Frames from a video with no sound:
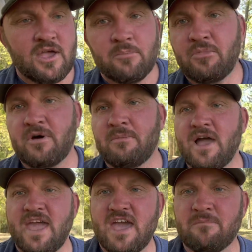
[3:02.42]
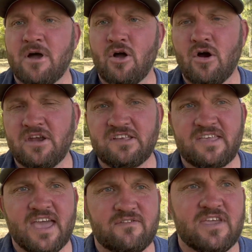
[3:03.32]
But my heart is
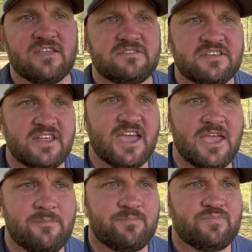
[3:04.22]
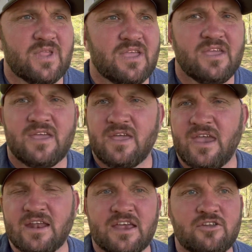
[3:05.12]
heavy today,
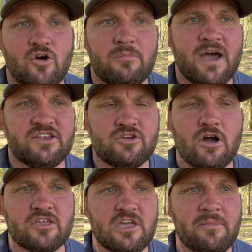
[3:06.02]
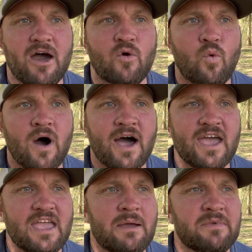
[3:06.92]
and I don't mind talking about
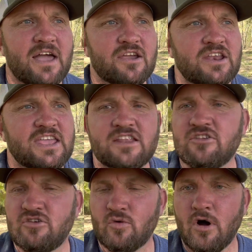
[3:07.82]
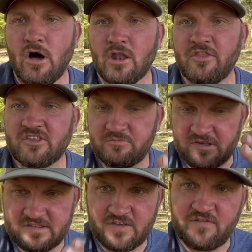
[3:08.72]
why. I'm not going to get into all of the
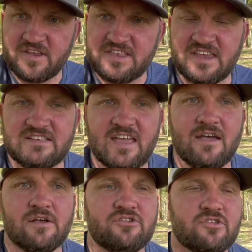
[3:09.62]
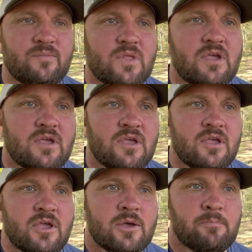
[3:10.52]
specific details,
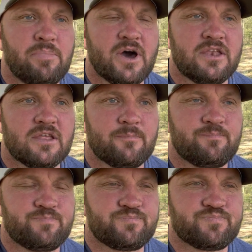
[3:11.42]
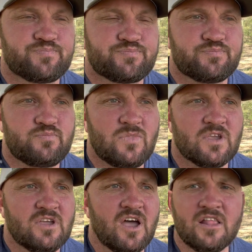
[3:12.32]
but
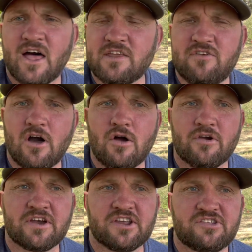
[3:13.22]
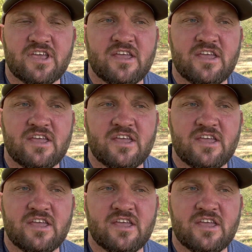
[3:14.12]
a lot of y'all are going to say,